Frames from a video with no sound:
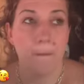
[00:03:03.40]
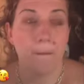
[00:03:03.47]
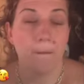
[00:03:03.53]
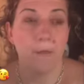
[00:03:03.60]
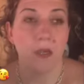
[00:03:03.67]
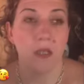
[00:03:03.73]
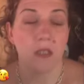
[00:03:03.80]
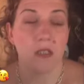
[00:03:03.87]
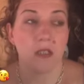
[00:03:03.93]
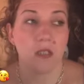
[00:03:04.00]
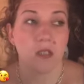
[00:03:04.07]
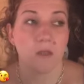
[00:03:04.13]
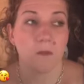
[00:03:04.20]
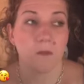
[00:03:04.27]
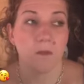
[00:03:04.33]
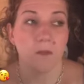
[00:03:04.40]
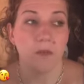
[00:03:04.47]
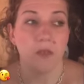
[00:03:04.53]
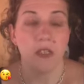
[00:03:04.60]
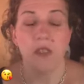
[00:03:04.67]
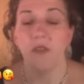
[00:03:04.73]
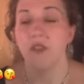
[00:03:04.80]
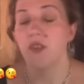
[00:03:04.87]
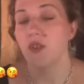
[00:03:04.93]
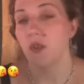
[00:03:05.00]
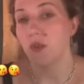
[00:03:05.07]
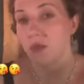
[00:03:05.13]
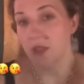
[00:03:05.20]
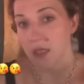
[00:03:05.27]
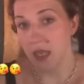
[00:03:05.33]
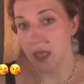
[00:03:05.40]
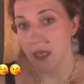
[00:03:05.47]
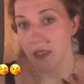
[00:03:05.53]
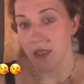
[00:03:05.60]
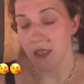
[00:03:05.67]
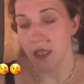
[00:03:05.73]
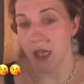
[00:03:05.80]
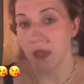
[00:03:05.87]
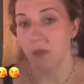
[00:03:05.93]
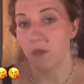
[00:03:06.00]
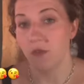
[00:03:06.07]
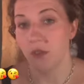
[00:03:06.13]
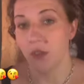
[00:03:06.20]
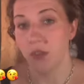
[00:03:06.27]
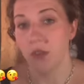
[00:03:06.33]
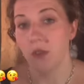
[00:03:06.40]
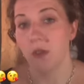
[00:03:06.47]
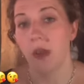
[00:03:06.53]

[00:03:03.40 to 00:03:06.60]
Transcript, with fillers: but if you don't take the time for you,